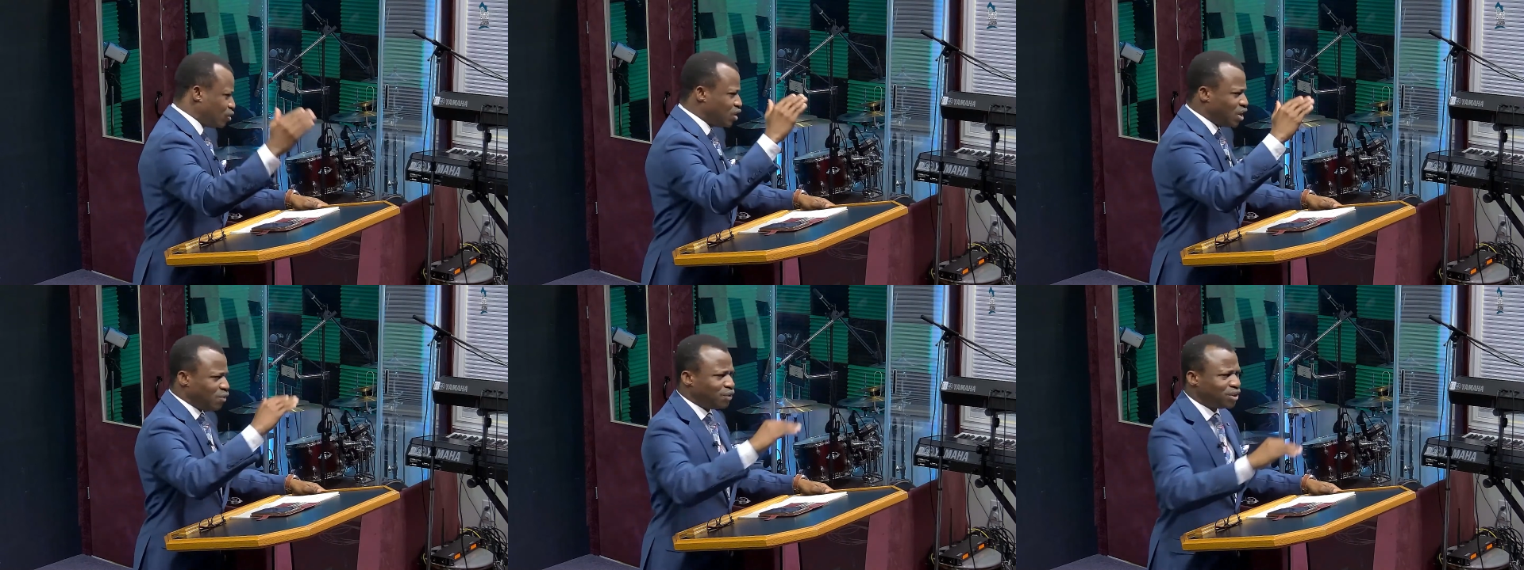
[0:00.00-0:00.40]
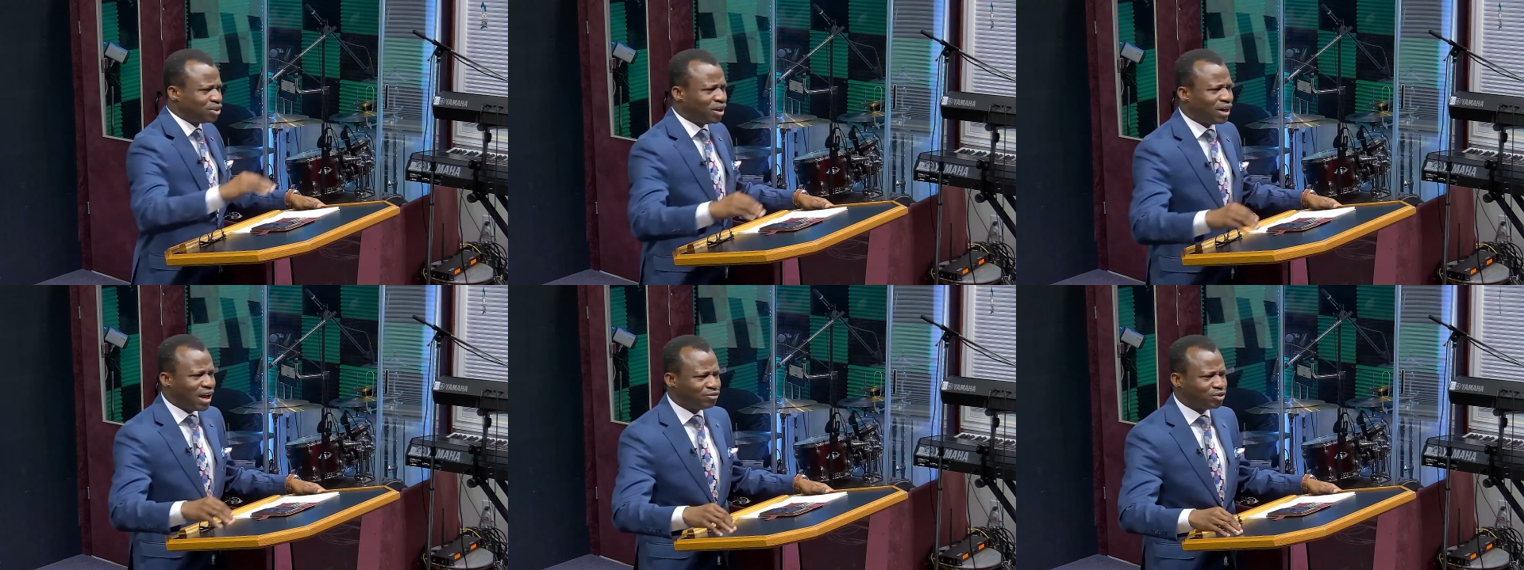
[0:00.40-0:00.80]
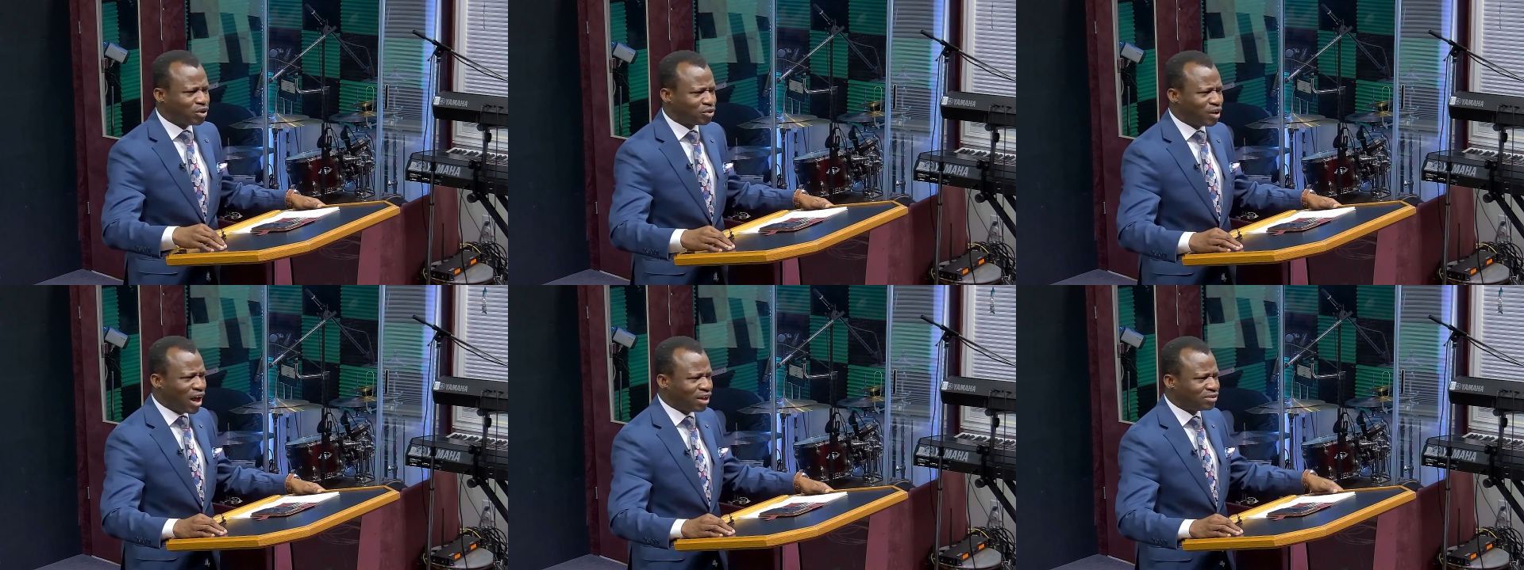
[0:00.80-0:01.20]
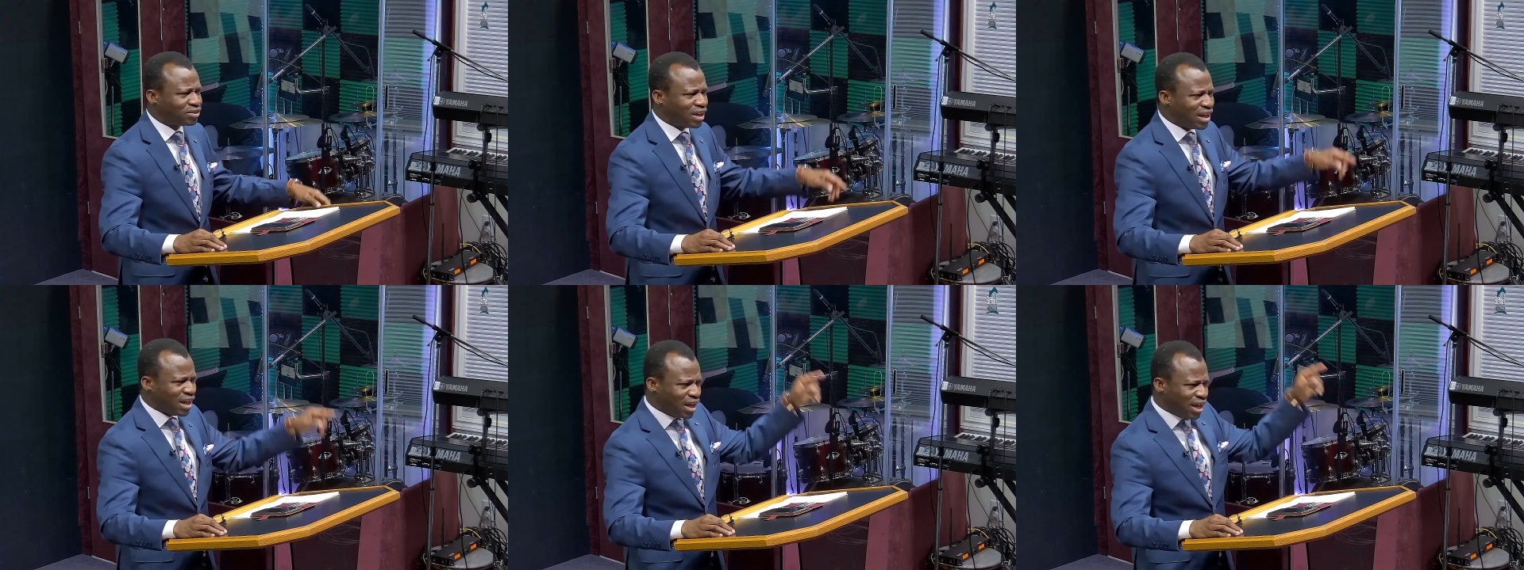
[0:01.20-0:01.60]
given your life to Christ,
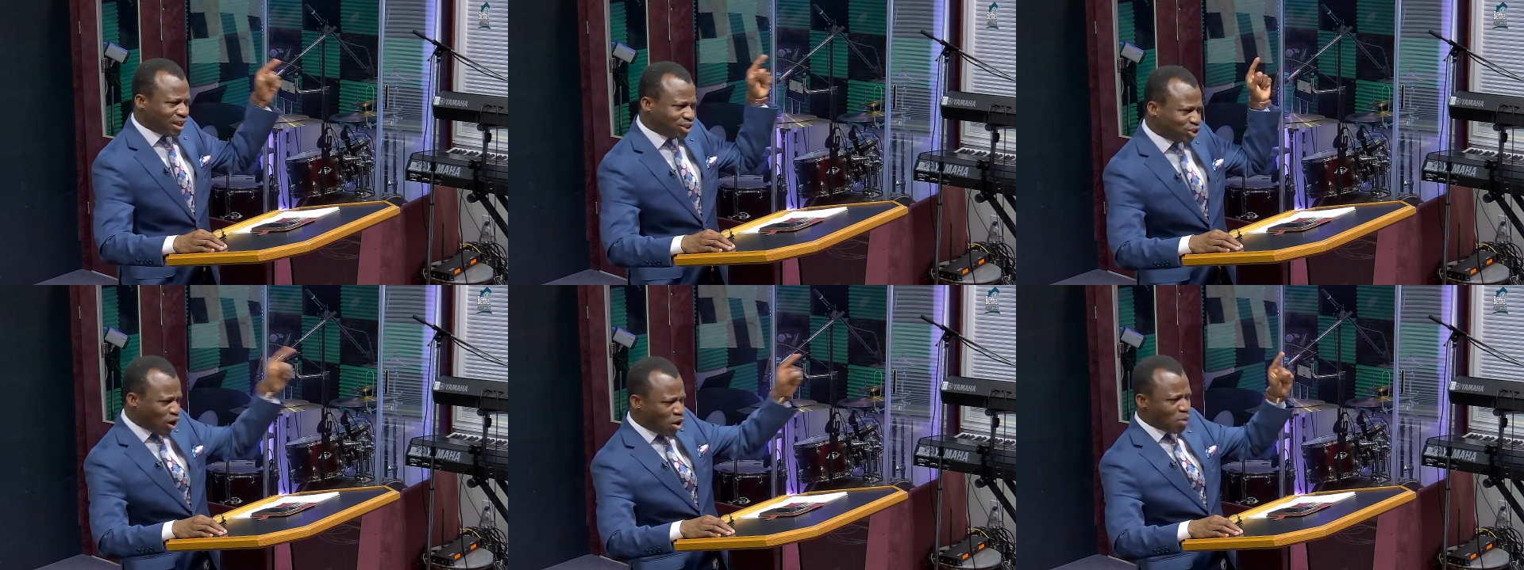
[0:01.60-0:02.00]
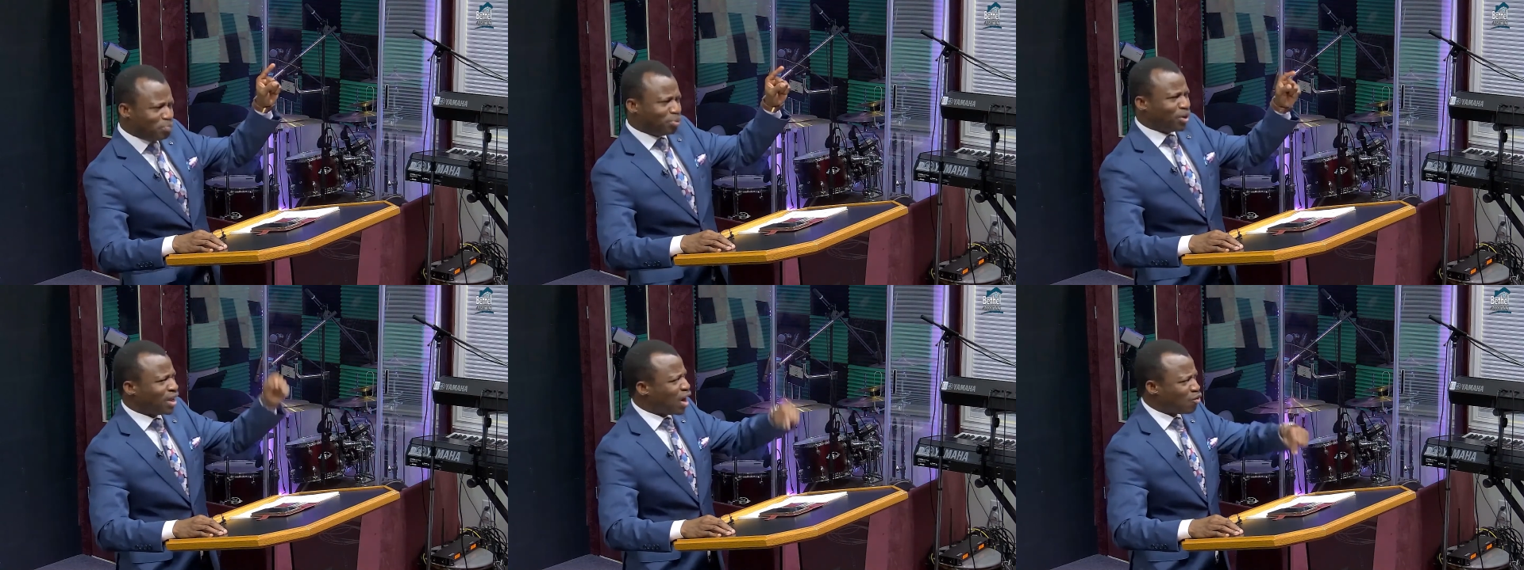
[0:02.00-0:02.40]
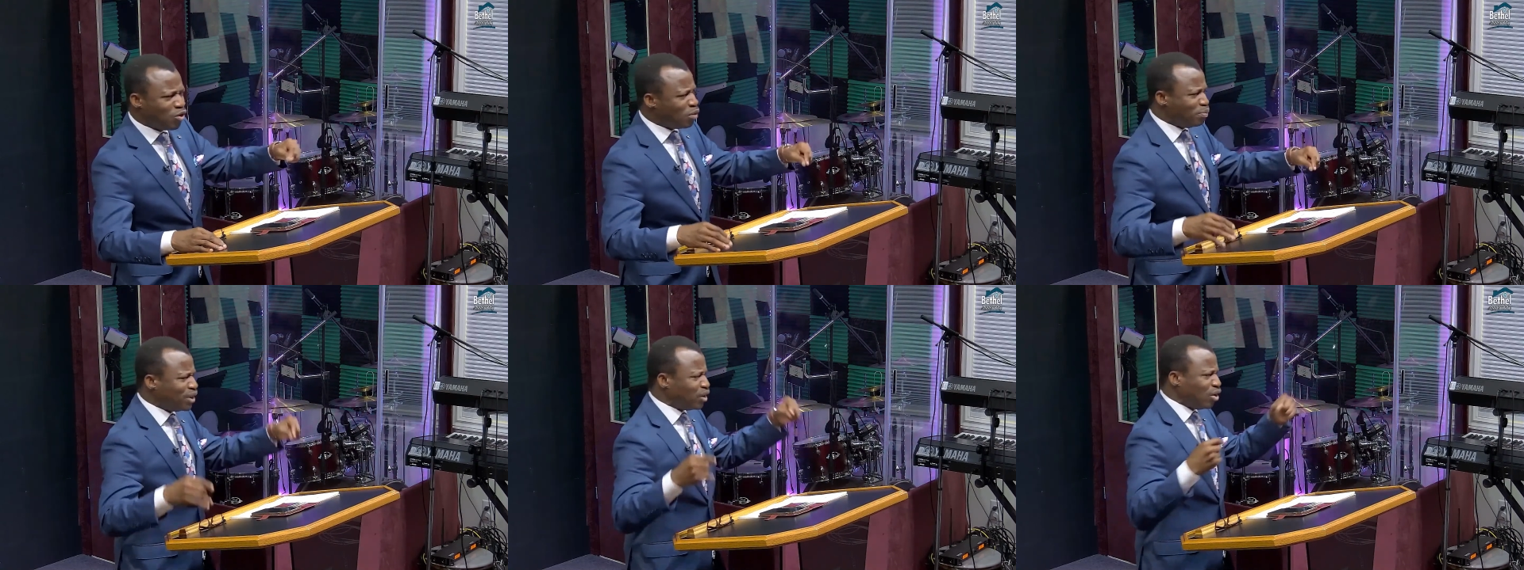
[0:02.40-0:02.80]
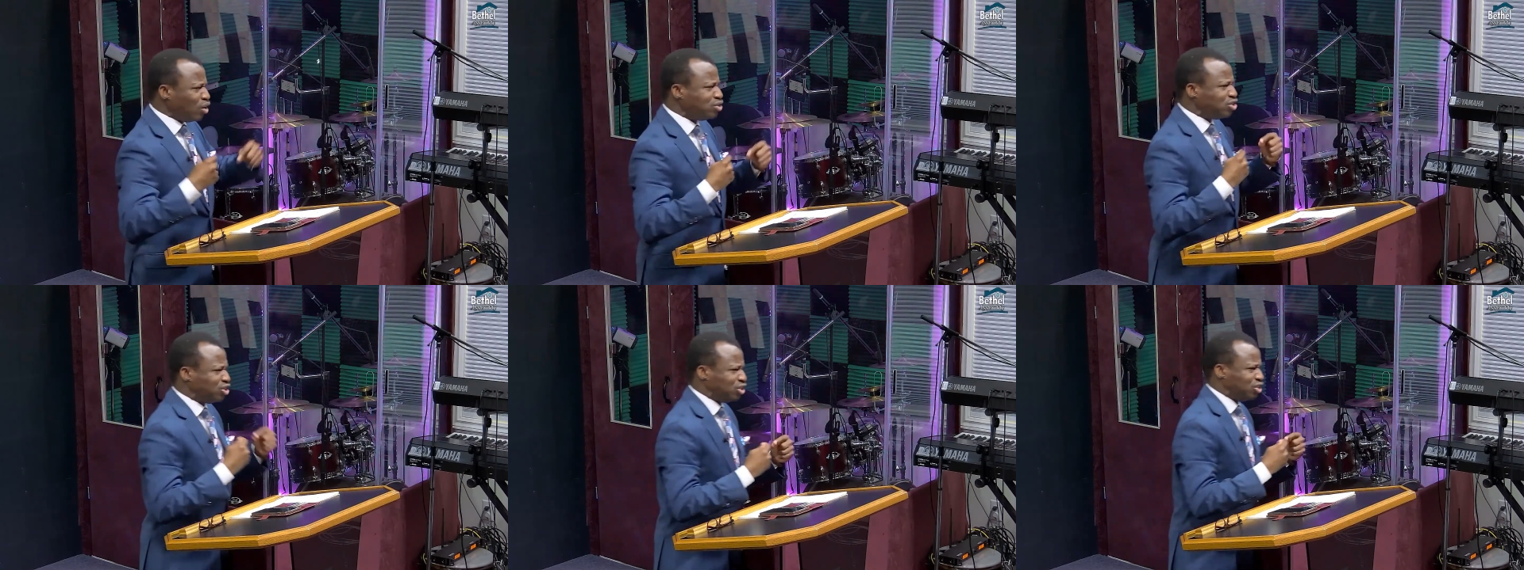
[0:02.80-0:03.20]
your own prayer will be,
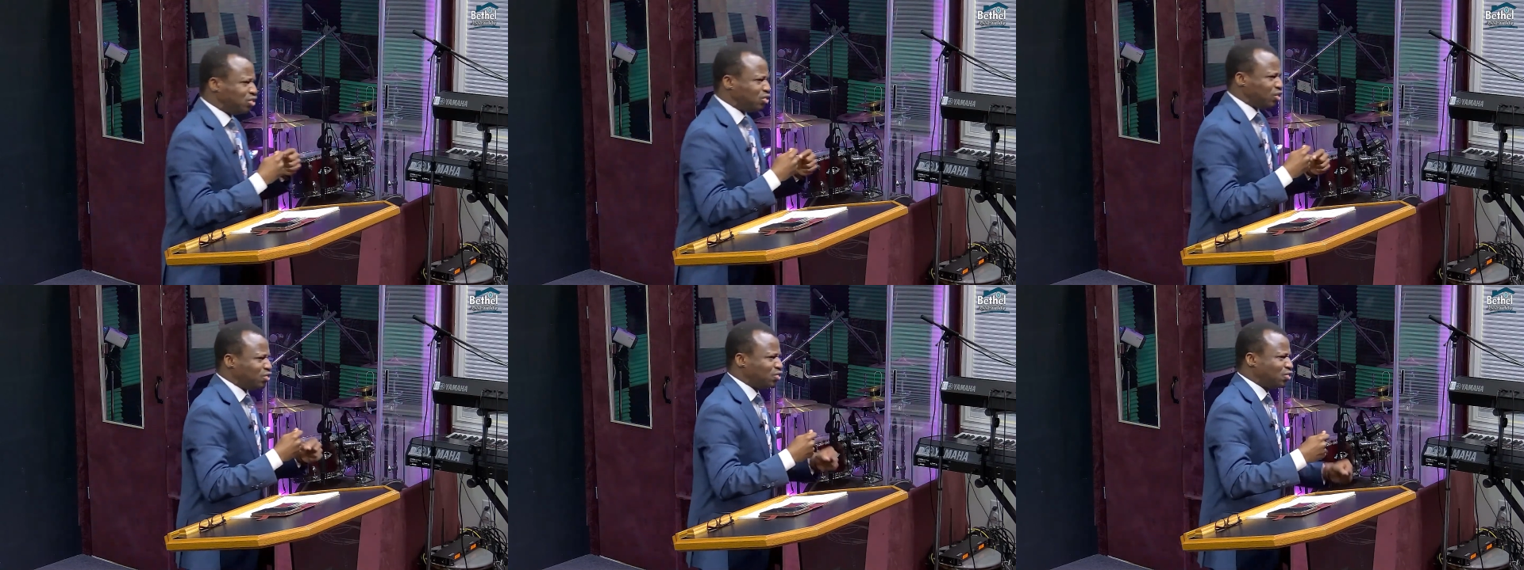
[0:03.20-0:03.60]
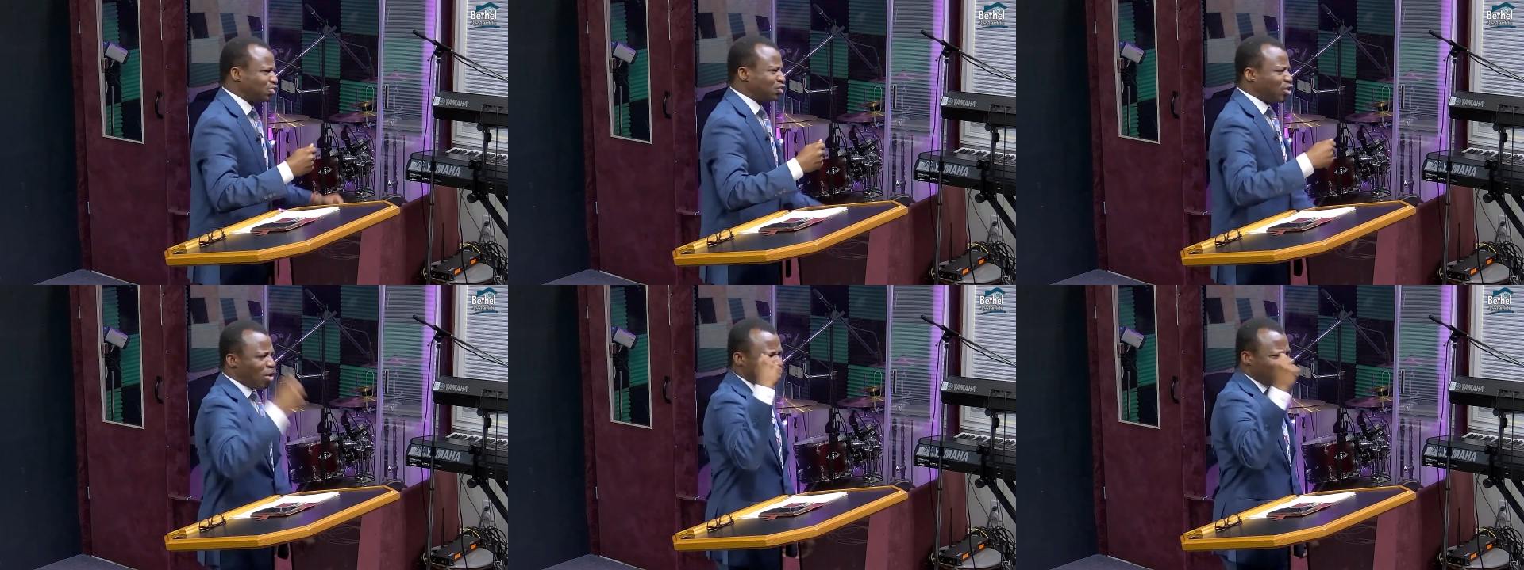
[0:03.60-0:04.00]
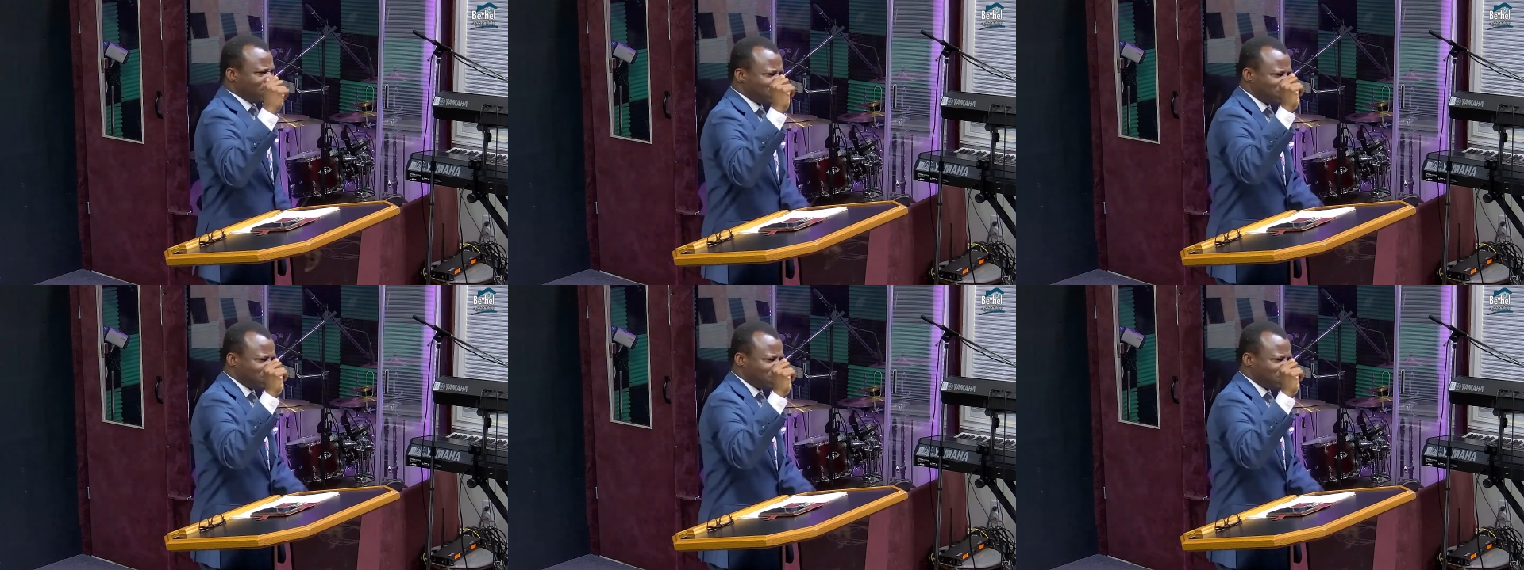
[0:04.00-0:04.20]
Lord Jesus, come and